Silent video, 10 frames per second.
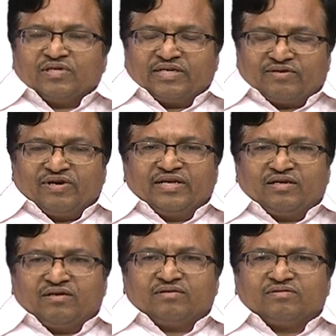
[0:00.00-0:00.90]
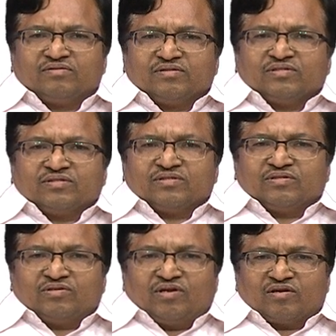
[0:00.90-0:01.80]
requiring
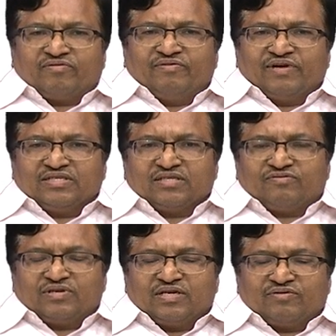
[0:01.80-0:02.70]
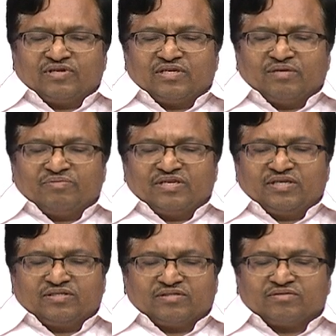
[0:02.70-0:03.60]
a lot of devices for networking
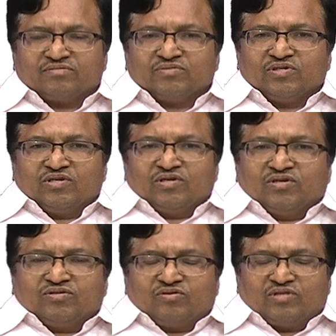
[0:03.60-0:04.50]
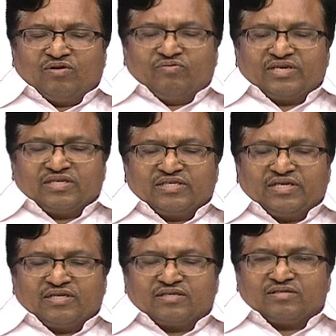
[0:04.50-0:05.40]
applications. So, now we can
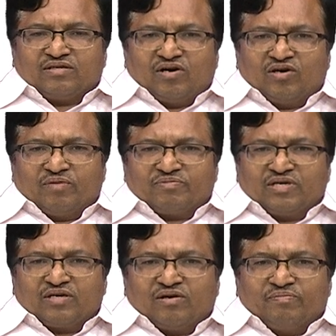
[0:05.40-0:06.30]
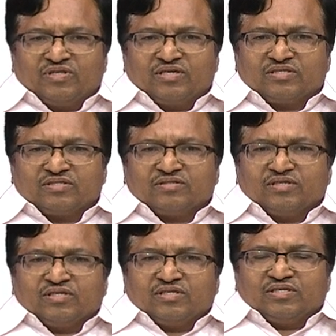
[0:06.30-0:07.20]
say that all optical components
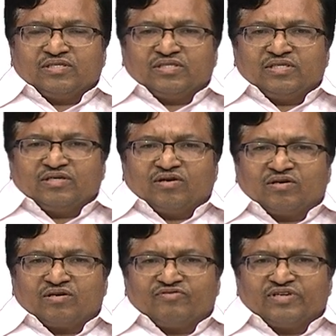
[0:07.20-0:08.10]
is the order of